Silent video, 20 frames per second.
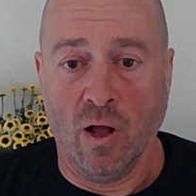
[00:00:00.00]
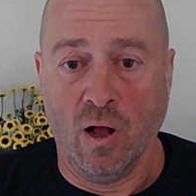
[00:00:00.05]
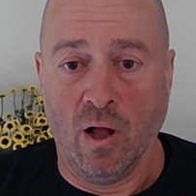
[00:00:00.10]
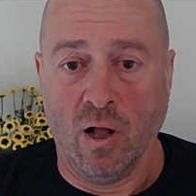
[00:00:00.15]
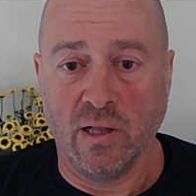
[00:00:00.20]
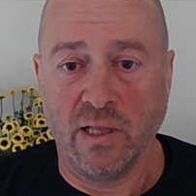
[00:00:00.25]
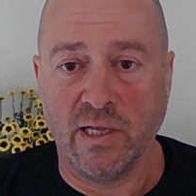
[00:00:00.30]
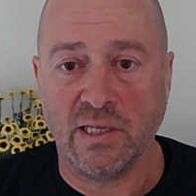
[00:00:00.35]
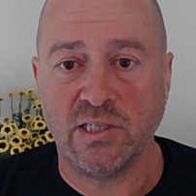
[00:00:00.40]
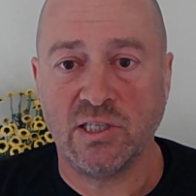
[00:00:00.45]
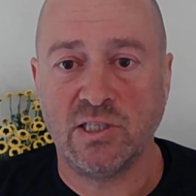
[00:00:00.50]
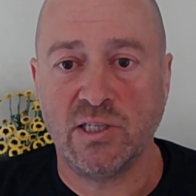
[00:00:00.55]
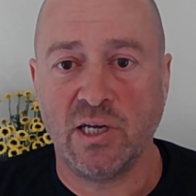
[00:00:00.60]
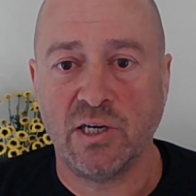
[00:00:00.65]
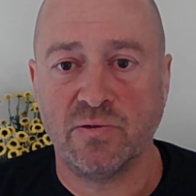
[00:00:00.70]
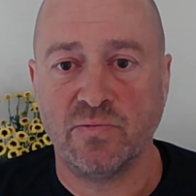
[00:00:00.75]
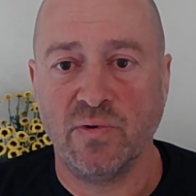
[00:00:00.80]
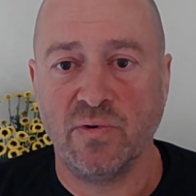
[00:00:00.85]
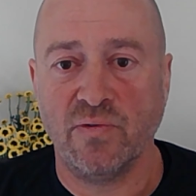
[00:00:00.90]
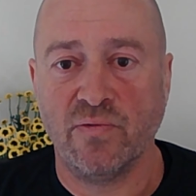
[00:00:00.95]
Let's
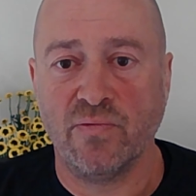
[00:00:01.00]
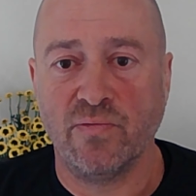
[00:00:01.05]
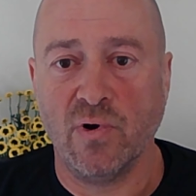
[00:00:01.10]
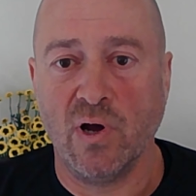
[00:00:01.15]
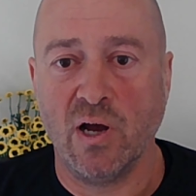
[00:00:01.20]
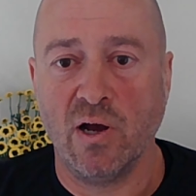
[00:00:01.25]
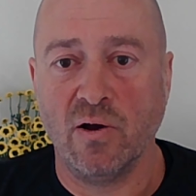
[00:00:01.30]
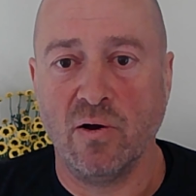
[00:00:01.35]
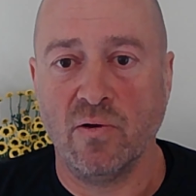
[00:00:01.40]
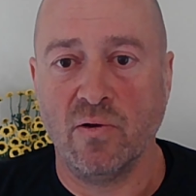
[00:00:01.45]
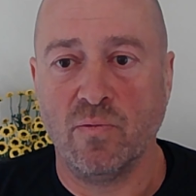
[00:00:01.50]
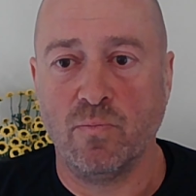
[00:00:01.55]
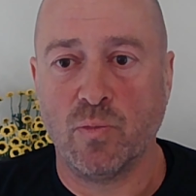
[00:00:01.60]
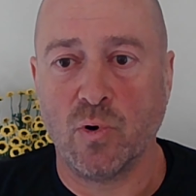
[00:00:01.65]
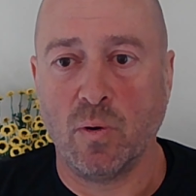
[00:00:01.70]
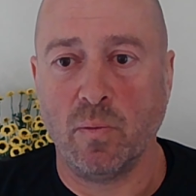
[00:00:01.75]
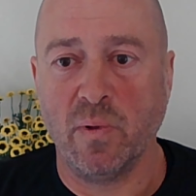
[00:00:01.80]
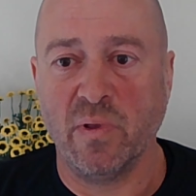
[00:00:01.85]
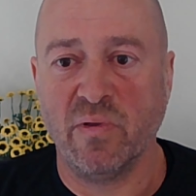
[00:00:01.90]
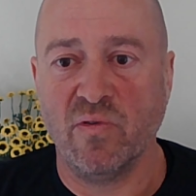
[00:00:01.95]
start with
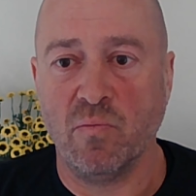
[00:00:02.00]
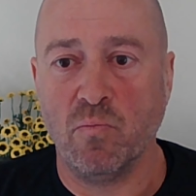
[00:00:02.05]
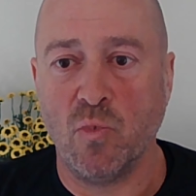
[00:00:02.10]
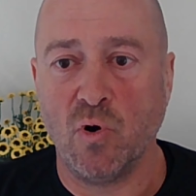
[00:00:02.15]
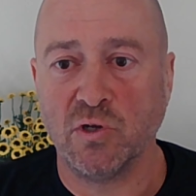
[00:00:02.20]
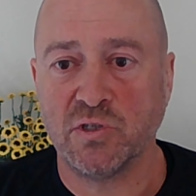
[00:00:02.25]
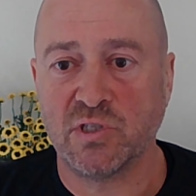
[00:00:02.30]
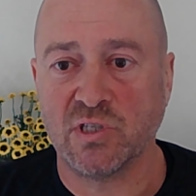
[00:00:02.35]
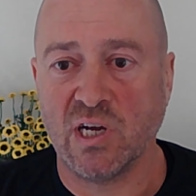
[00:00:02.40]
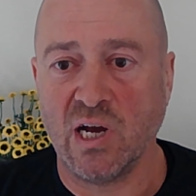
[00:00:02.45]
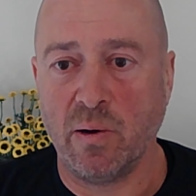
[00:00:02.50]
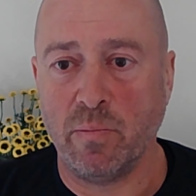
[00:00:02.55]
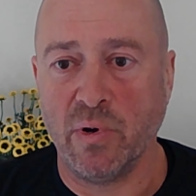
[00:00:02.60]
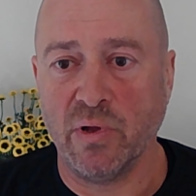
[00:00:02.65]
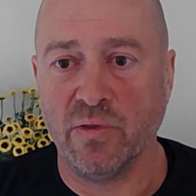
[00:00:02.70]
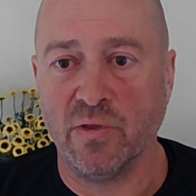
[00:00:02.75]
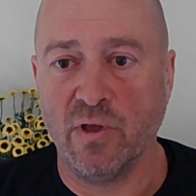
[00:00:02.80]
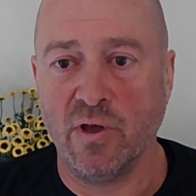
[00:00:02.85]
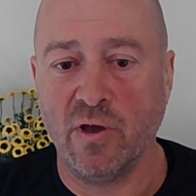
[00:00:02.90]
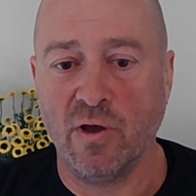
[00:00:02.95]
probably the most
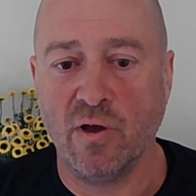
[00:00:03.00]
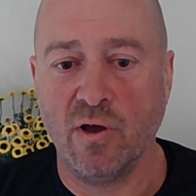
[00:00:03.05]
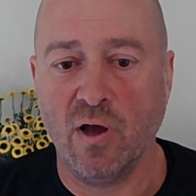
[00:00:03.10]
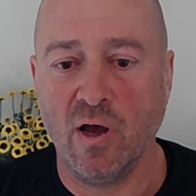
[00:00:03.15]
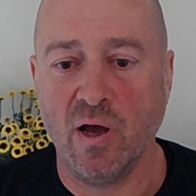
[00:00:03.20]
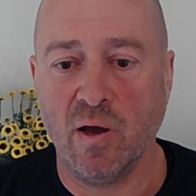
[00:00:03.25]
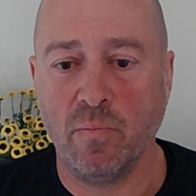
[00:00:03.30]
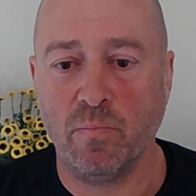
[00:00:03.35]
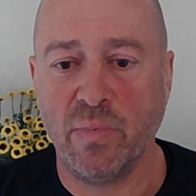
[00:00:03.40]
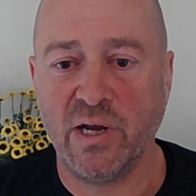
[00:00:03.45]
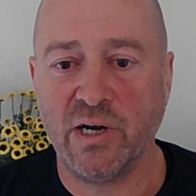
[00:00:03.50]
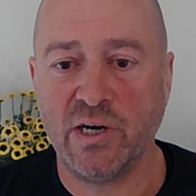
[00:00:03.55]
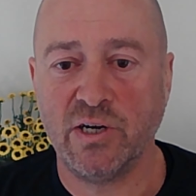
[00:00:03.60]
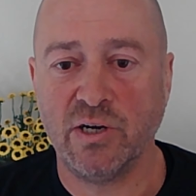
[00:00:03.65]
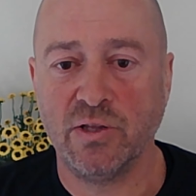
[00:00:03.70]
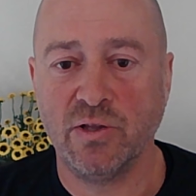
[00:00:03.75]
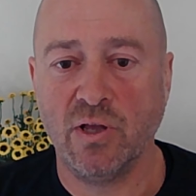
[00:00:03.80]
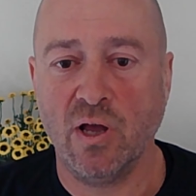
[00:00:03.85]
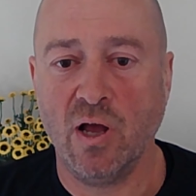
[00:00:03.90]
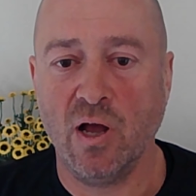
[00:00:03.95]
common
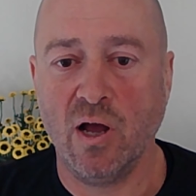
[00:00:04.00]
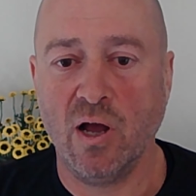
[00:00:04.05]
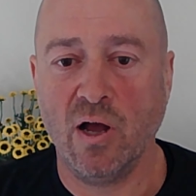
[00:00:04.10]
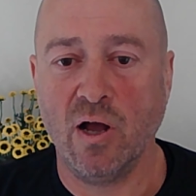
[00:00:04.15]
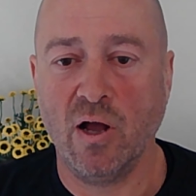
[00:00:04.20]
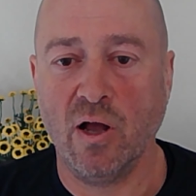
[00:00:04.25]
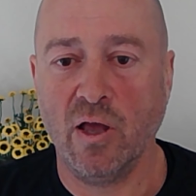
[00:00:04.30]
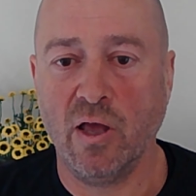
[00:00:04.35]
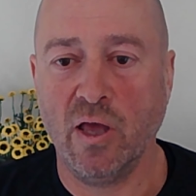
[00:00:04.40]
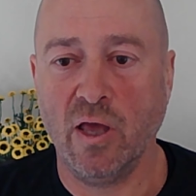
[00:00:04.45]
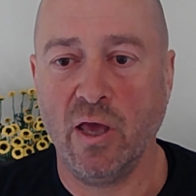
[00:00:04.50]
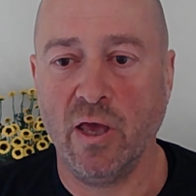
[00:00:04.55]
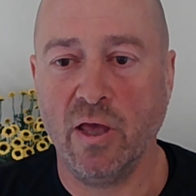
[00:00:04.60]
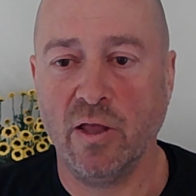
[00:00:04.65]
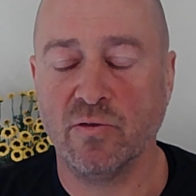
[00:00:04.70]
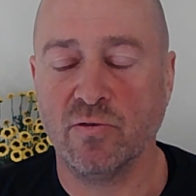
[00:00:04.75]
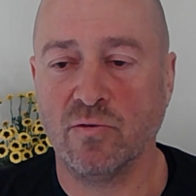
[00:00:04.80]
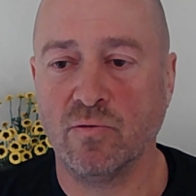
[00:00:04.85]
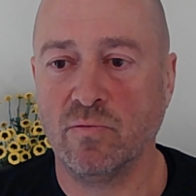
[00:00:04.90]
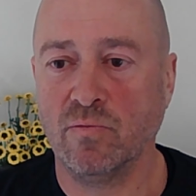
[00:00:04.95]
pattern
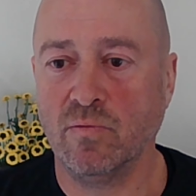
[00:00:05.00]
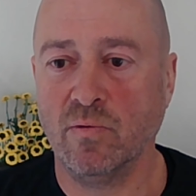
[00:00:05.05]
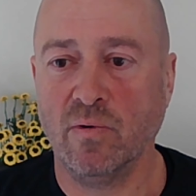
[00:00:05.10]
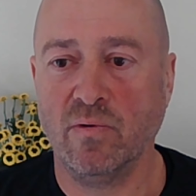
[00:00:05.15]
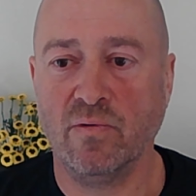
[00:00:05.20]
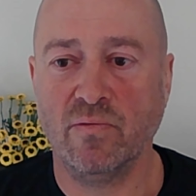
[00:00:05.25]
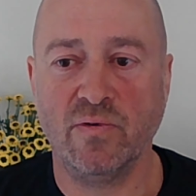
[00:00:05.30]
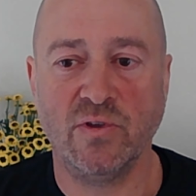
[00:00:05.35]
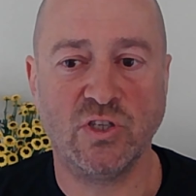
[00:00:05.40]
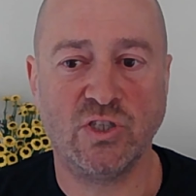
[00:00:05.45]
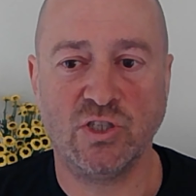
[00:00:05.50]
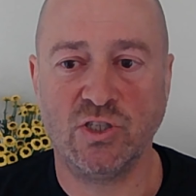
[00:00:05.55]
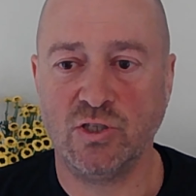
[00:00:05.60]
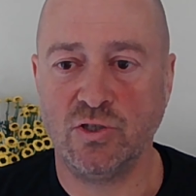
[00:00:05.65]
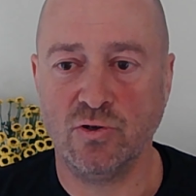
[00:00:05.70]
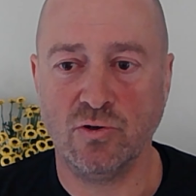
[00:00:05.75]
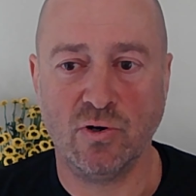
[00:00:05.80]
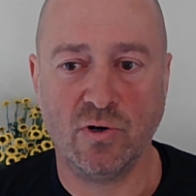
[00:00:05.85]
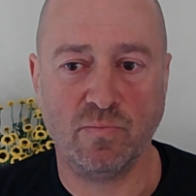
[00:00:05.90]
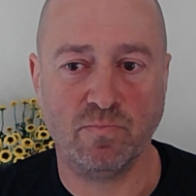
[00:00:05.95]
and which
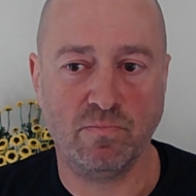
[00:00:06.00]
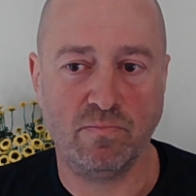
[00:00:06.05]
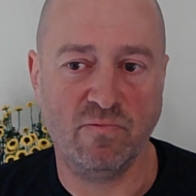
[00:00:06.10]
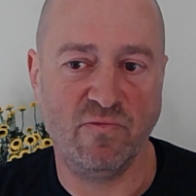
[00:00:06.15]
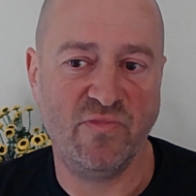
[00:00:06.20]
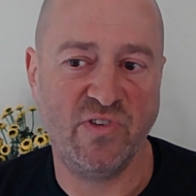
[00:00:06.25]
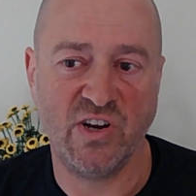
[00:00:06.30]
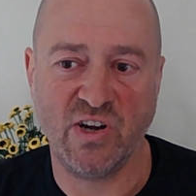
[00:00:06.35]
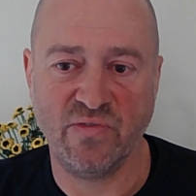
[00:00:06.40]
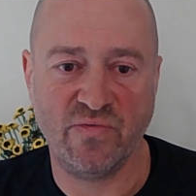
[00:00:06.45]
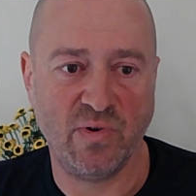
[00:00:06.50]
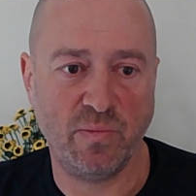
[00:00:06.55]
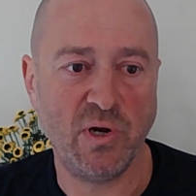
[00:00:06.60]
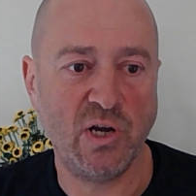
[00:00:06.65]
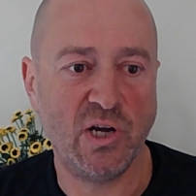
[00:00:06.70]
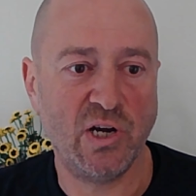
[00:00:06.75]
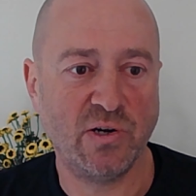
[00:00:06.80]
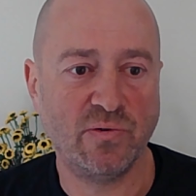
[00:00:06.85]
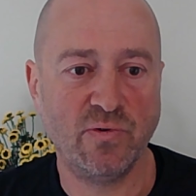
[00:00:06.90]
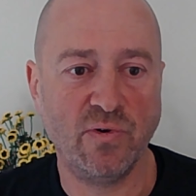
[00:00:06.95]
you are very
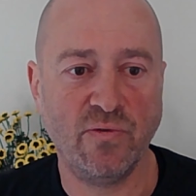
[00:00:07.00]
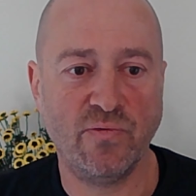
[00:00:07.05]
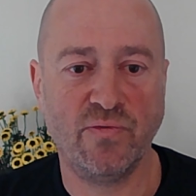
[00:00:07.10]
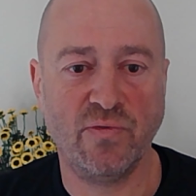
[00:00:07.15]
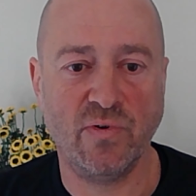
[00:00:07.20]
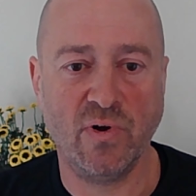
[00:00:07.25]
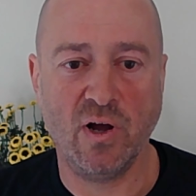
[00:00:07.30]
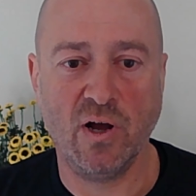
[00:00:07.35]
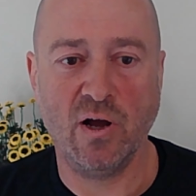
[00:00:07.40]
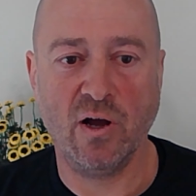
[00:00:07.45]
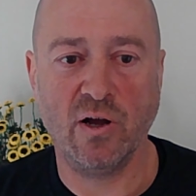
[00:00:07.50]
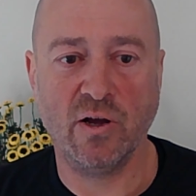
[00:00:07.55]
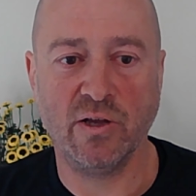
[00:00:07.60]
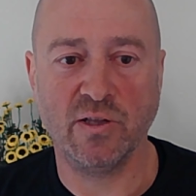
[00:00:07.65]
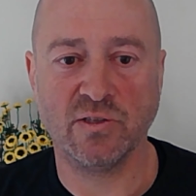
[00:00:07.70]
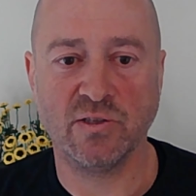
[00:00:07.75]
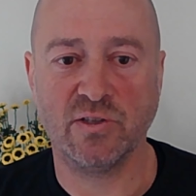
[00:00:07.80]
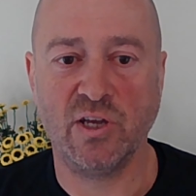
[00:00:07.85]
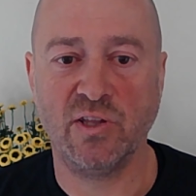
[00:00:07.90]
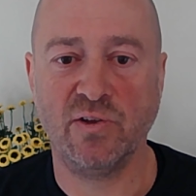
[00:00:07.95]
familiar with.
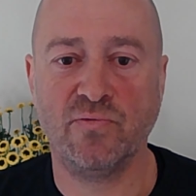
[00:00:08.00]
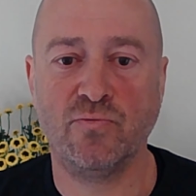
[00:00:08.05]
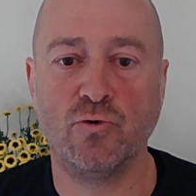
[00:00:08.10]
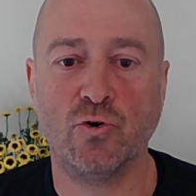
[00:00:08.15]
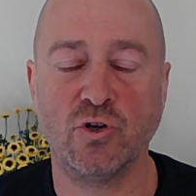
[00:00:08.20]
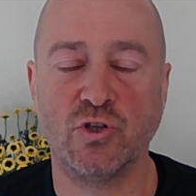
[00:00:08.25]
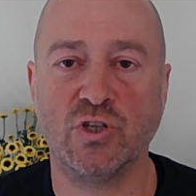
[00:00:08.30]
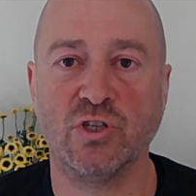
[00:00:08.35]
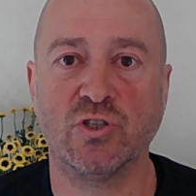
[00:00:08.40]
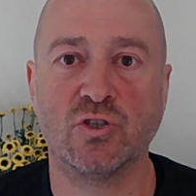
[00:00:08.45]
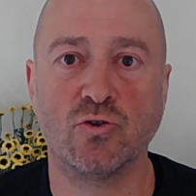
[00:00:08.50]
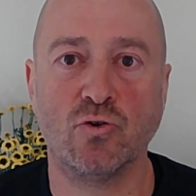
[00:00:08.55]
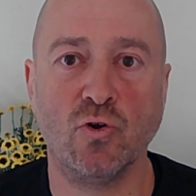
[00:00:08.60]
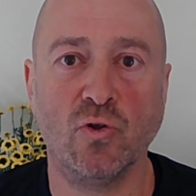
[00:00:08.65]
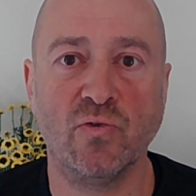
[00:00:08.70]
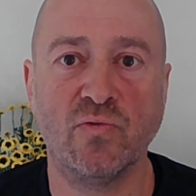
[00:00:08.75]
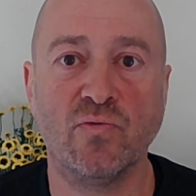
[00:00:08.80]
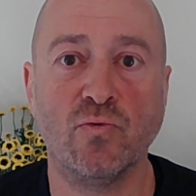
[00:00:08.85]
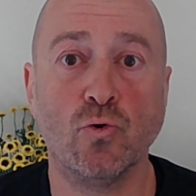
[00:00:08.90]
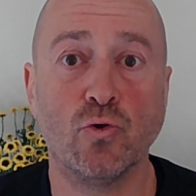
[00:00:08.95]
In DataForge, it's
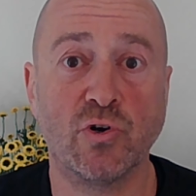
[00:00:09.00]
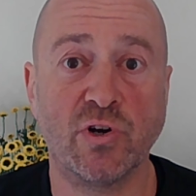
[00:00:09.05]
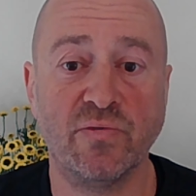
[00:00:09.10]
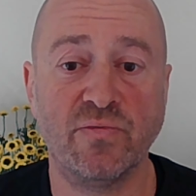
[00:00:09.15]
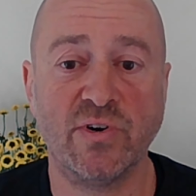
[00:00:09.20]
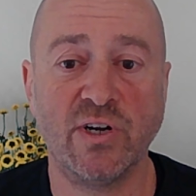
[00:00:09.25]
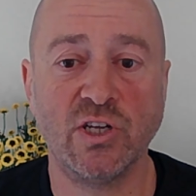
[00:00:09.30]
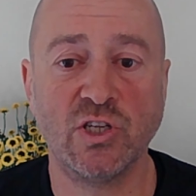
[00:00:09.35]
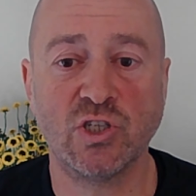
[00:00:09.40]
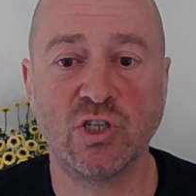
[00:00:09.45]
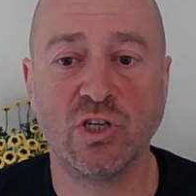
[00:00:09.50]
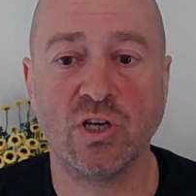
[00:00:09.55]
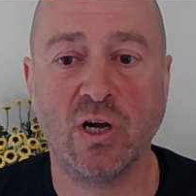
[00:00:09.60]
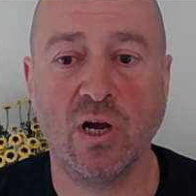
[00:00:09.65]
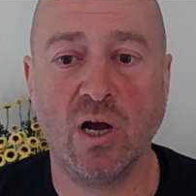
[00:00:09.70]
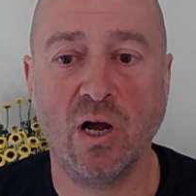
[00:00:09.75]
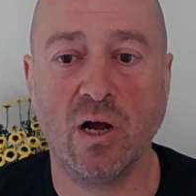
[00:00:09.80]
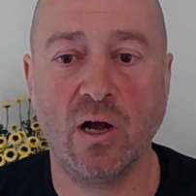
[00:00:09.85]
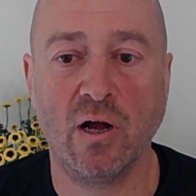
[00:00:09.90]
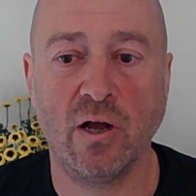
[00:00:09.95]
called full refresh,
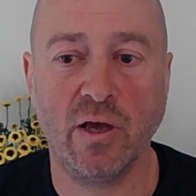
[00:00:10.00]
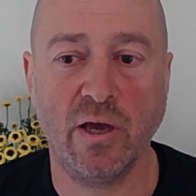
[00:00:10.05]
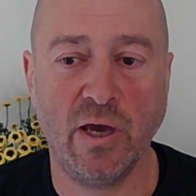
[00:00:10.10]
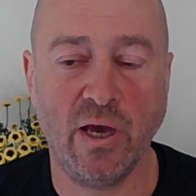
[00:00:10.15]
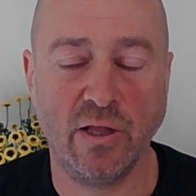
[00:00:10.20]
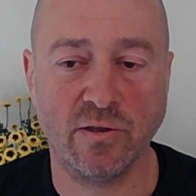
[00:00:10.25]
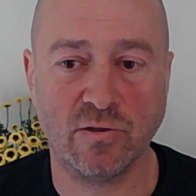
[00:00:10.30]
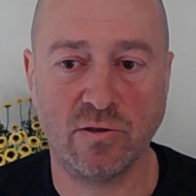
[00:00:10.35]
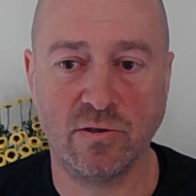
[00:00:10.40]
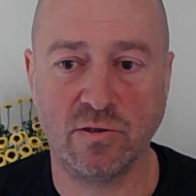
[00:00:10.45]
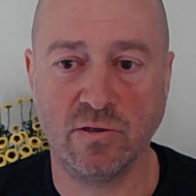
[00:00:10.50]
and